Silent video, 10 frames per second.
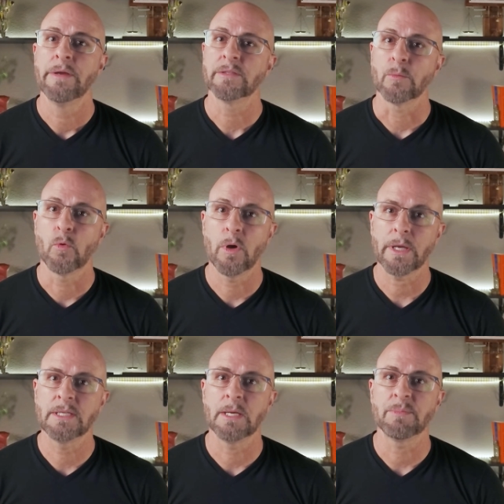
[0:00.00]
some
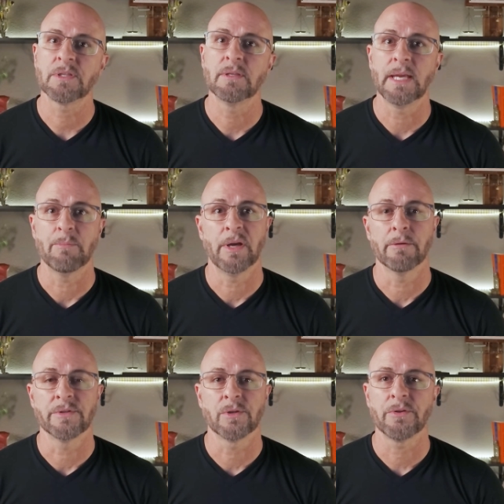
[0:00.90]
quick tips to get
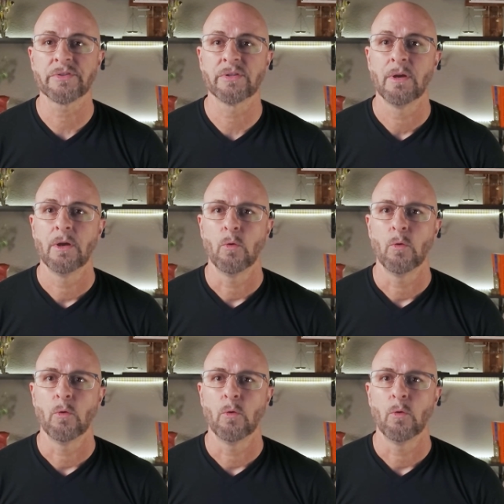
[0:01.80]
better results,